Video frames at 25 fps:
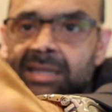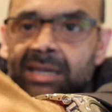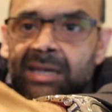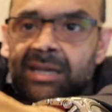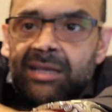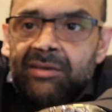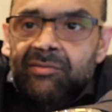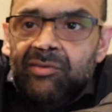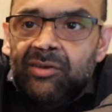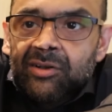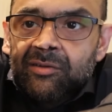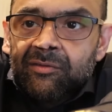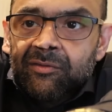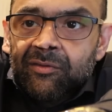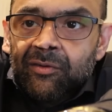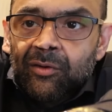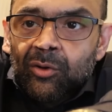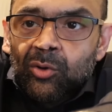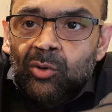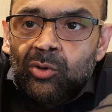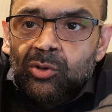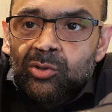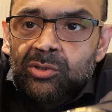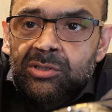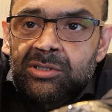the liquid
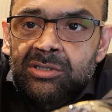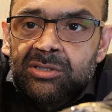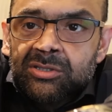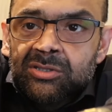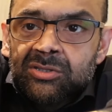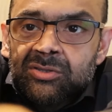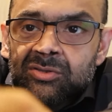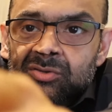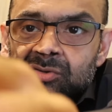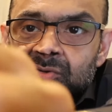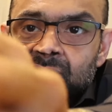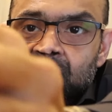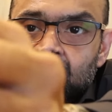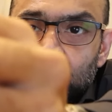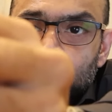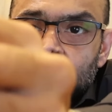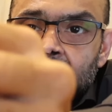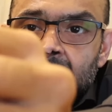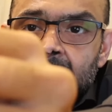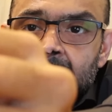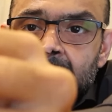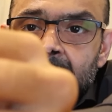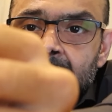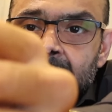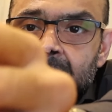flows
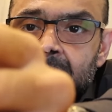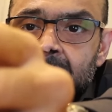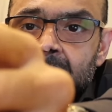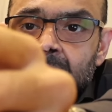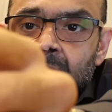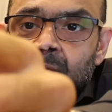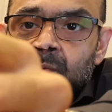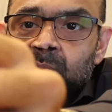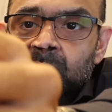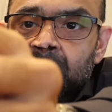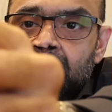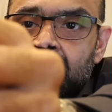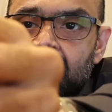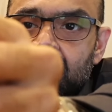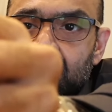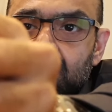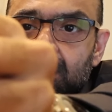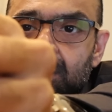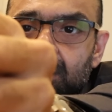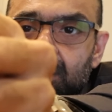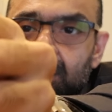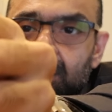rather quick.